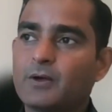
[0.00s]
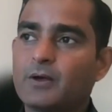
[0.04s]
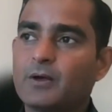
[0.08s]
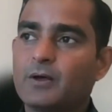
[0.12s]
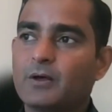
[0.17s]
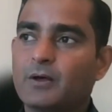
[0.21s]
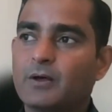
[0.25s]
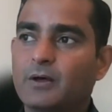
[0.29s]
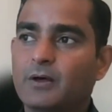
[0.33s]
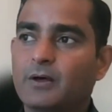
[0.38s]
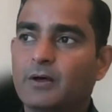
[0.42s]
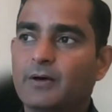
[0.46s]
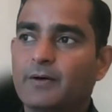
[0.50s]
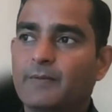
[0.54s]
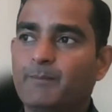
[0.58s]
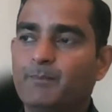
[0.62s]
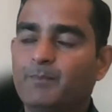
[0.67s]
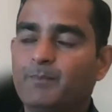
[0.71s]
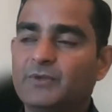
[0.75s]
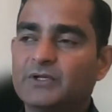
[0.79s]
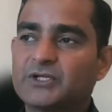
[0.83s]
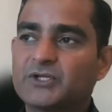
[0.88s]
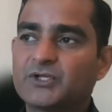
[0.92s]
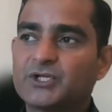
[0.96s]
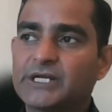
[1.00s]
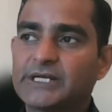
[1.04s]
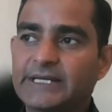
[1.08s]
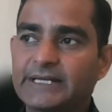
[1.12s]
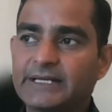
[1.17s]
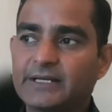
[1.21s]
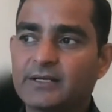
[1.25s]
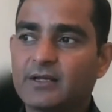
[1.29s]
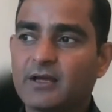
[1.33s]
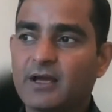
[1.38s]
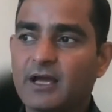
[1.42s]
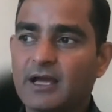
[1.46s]
The
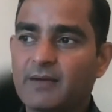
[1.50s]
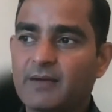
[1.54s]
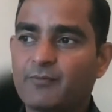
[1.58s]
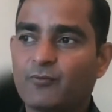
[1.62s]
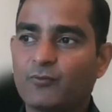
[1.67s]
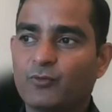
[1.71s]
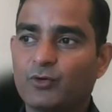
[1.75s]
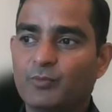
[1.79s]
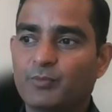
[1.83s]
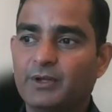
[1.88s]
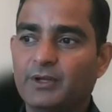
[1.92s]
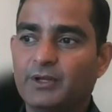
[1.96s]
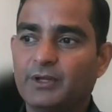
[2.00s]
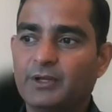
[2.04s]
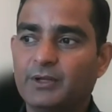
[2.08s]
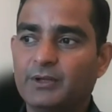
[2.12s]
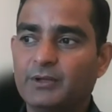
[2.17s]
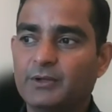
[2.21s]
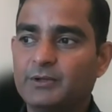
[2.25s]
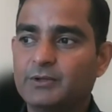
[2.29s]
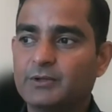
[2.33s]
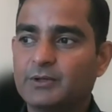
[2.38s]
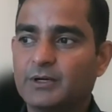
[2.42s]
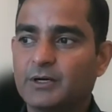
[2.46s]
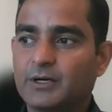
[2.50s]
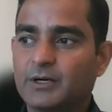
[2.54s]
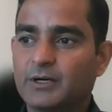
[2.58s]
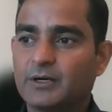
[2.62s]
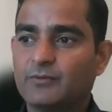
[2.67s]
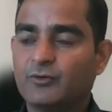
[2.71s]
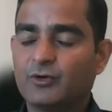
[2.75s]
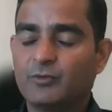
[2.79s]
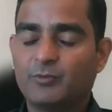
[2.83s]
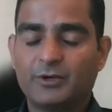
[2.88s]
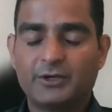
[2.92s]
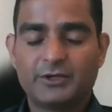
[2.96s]
second gap would be
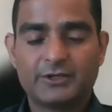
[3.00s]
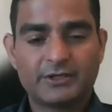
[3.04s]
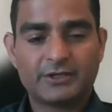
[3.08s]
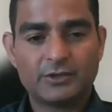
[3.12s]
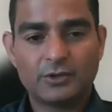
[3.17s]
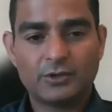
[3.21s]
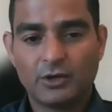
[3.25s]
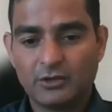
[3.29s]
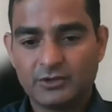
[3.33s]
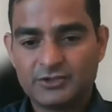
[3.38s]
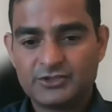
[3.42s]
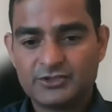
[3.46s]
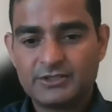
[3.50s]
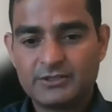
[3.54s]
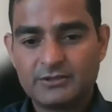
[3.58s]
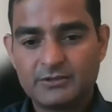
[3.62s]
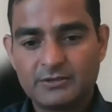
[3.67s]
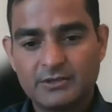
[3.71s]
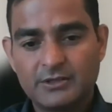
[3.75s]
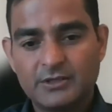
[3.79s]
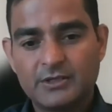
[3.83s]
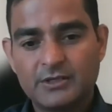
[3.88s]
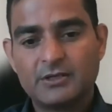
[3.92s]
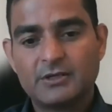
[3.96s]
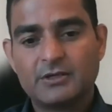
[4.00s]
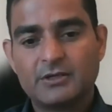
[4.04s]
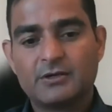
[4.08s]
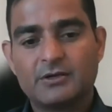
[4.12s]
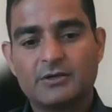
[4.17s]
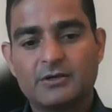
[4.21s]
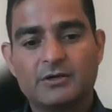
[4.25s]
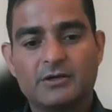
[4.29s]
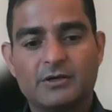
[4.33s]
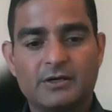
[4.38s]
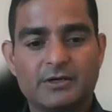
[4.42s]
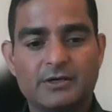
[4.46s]
technology.
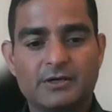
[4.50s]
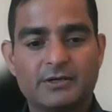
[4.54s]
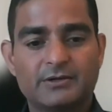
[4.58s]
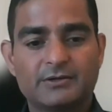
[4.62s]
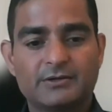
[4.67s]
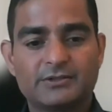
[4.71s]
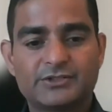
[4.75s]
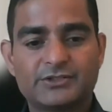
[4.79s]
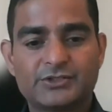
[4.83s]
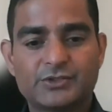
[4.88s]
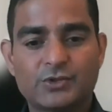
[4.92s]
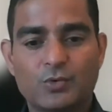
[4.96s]
I